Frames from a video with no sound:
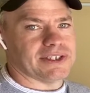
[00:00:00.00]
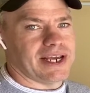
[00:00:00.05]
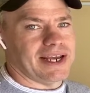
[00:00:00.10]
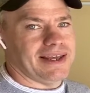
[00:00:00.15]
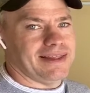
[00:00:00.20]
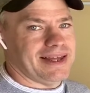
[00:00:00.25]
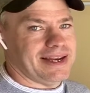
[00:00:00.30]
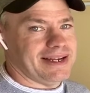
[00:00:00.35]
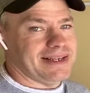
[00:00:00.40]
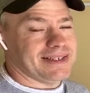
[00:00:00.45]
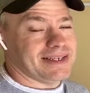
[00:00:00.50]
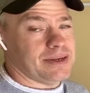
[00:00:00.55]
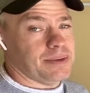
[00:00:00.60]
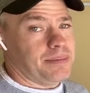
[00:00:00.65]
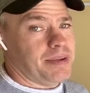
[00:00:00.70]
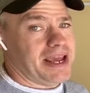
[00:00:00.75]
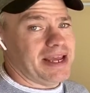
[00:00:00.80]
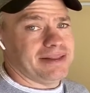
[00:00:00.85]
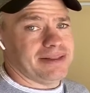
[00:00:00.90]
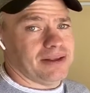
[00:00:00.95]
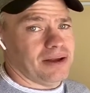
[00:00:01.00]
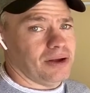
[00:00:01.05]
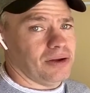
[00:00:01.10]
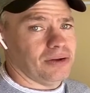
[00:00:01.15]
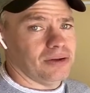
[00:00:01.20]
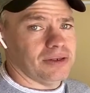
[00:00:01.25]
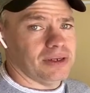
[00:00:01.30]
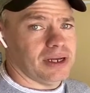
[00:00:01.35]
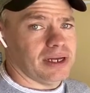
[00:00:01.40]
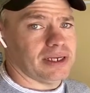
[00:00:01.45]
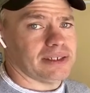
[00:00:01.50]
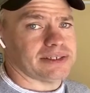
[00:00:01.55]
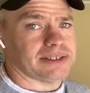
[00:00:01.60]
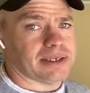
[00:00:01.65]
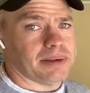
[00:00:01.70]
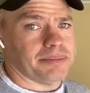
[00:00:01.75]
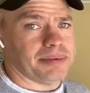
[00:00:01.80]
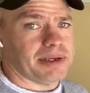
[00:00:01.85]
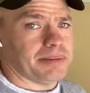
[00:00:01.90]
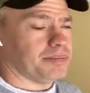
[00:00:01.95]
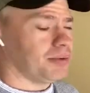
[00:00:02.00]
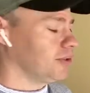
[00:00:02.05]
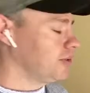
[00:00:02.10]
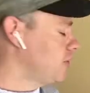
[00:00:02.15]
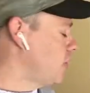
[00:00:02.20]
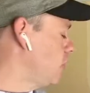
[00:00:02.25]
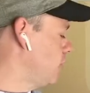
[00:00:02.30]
you that is a debate though. Some people don't